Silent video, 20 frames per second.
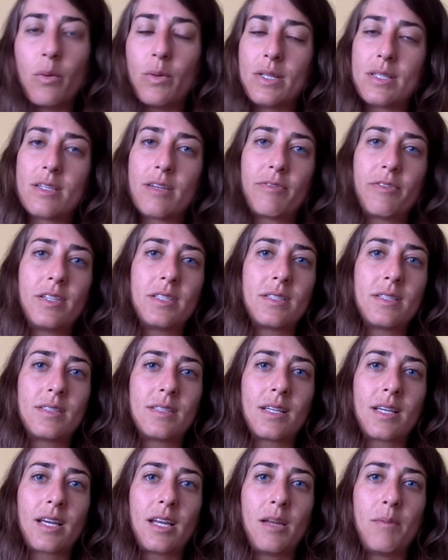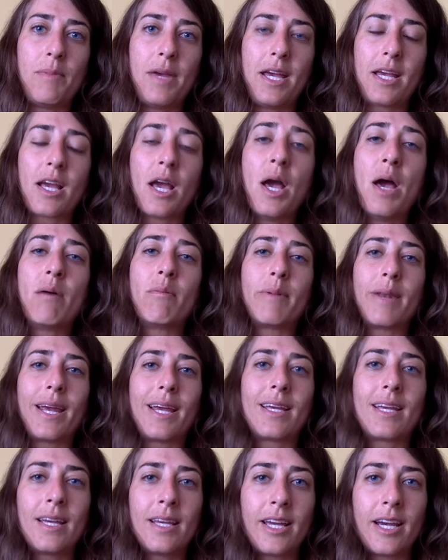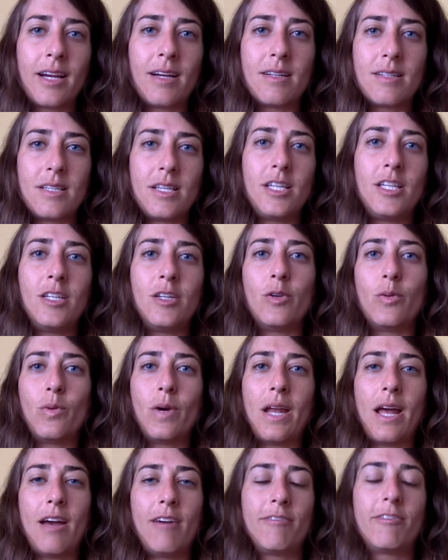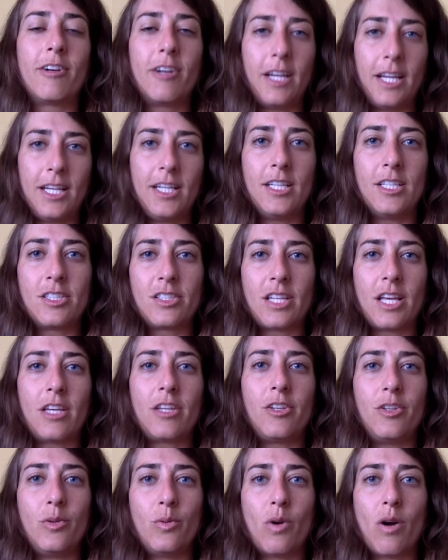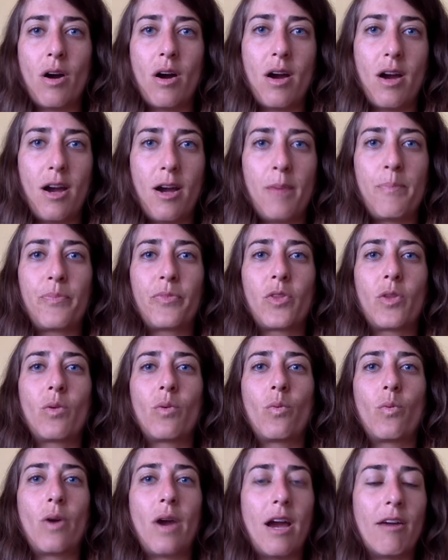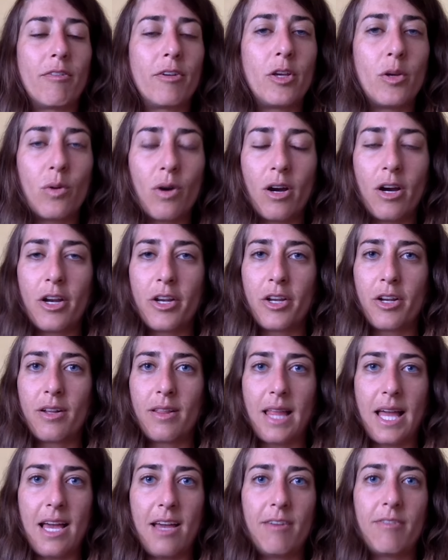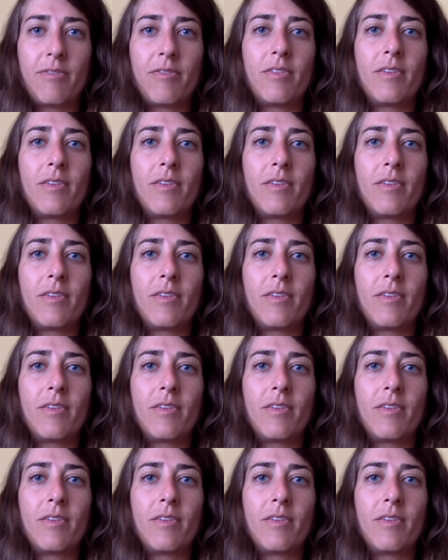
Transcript: What difference is it going to make? But I can guarantee you, whatever age that you are, wherever you are in your life,